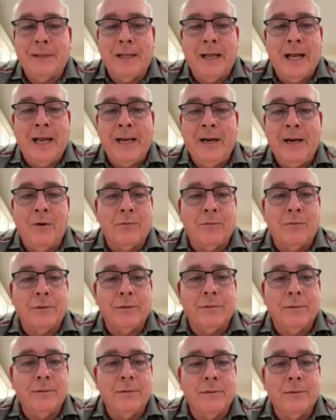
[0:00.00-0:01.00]
I don't
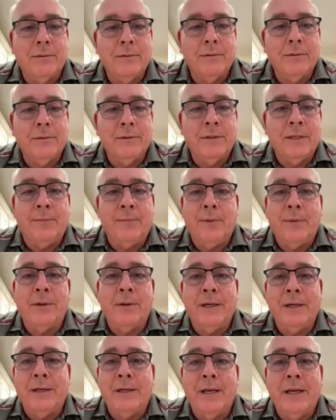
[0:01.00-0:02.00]

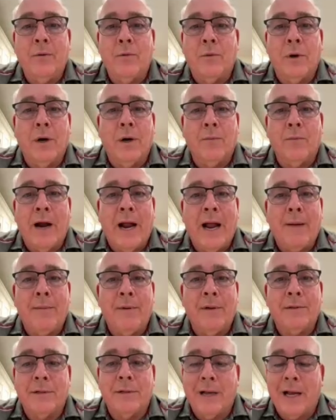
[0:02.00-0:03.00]
typically deworm
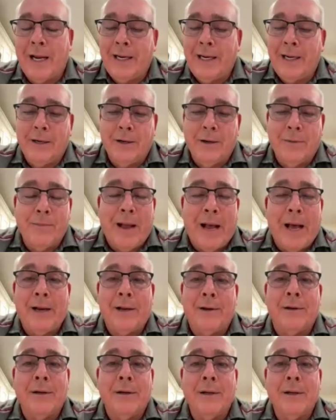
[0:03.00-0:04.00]
rabbits. I hear about
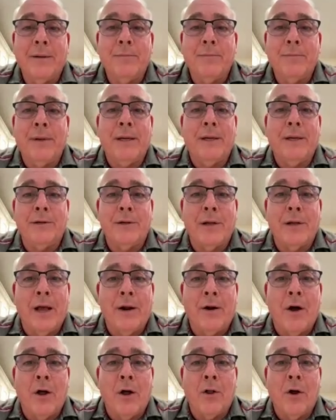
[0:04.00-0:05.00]
it being
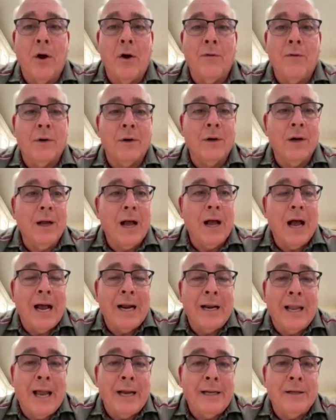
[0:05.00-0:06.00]
done all over.
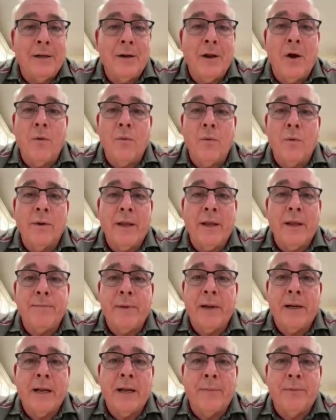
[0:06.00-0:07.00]
I'd like to know where they
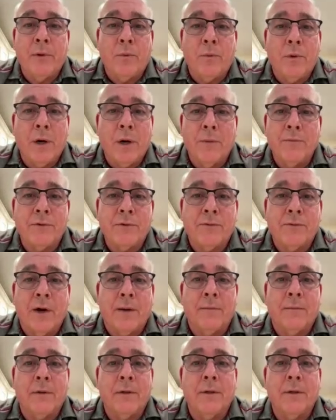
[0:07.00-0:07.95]
pick up the worms from.